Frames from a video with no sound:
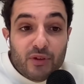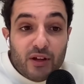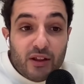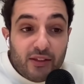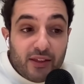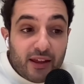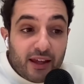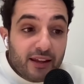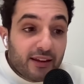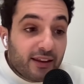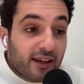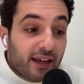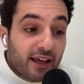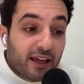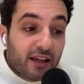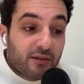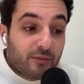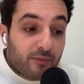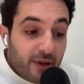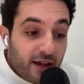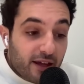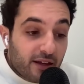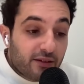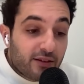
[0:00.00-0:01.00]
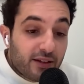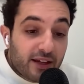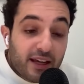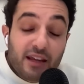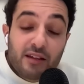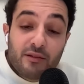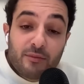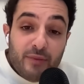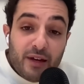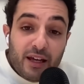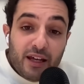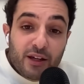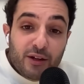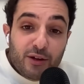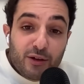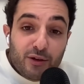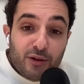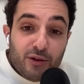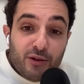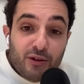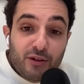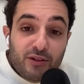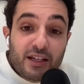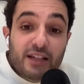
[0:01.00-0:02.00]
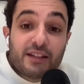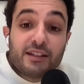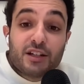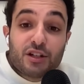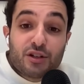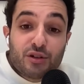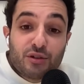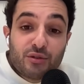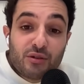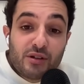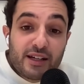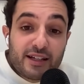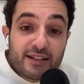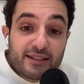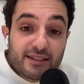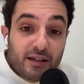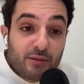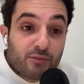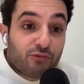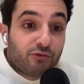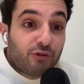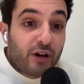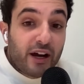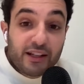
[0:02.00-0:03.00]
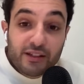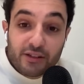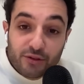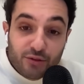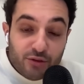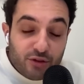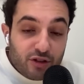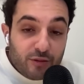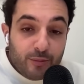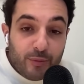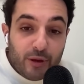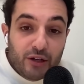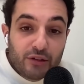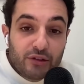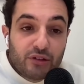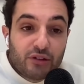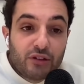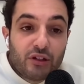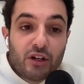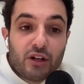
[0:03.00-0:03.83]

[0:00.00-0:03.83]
They can make an additional exam right on the spot.